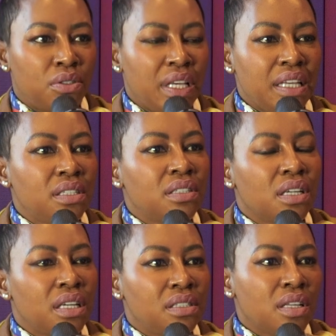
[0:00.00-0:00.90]
Is
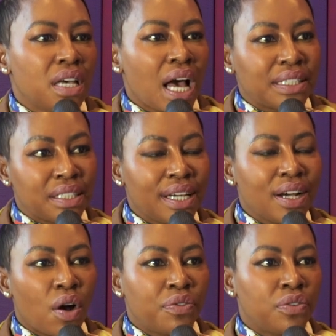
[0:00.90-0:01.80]
the idea
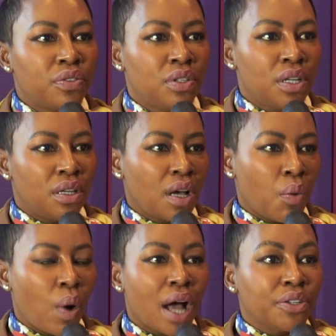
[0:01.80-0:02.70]
of,
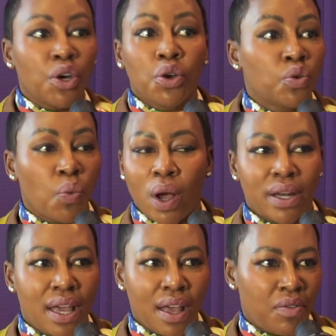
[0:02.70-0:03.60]
oh, I don't want to
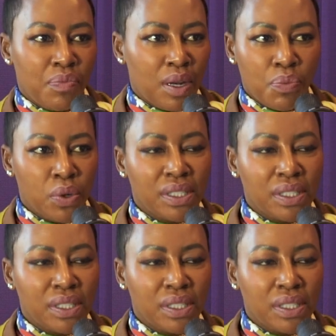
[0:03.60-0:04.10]
have menopause?